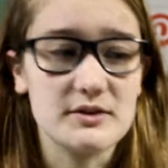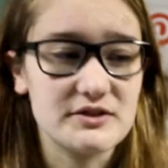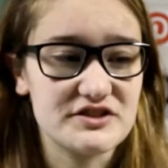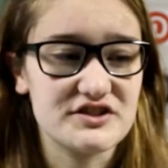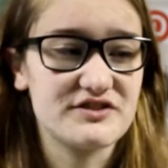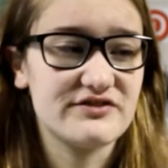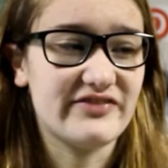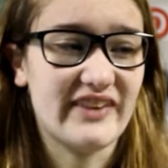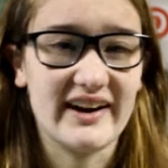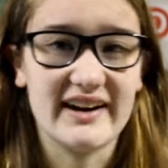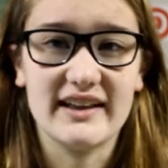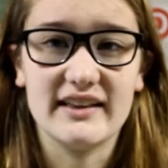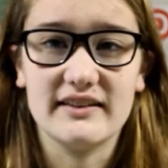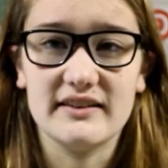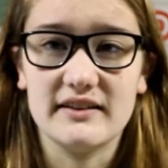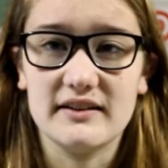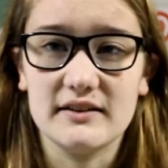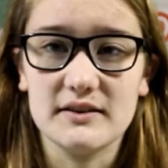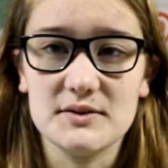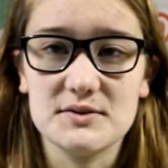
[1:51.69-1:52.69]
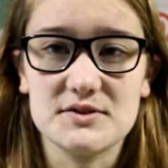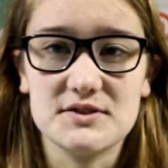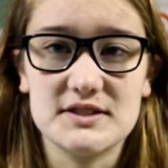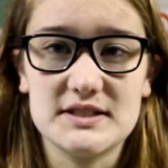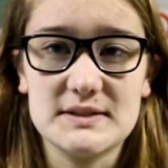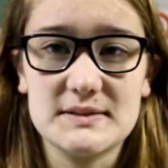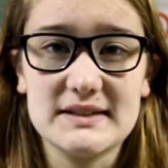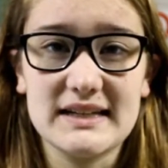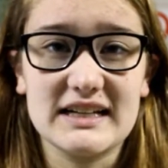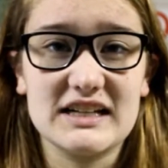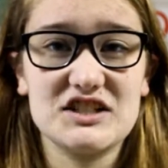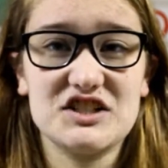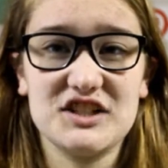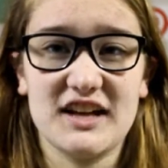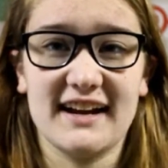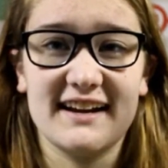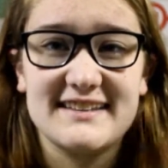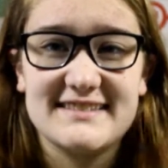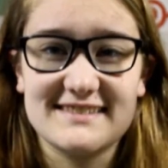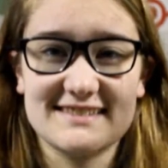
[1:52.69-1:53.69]
which was finding the illusions. It's like a
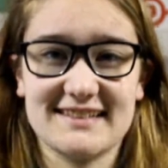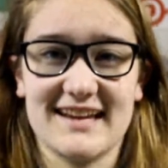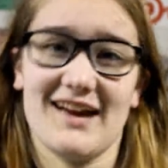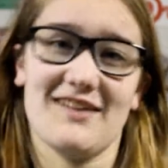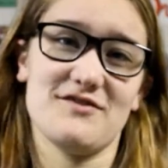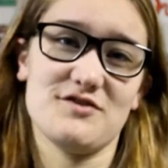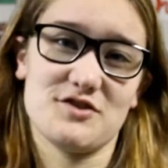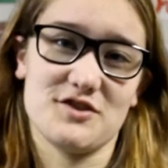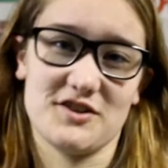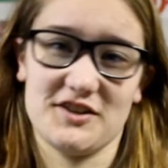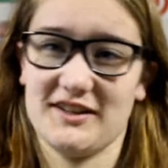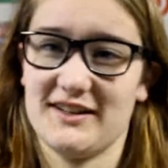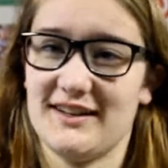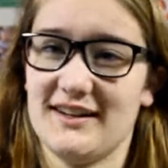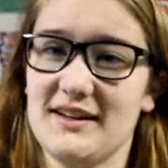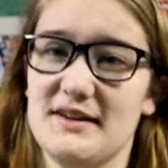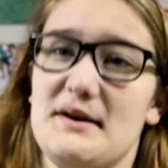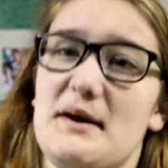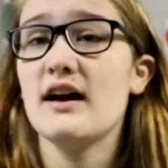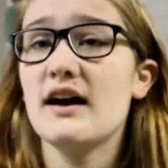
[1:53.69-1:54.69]
giant scavenger hunt.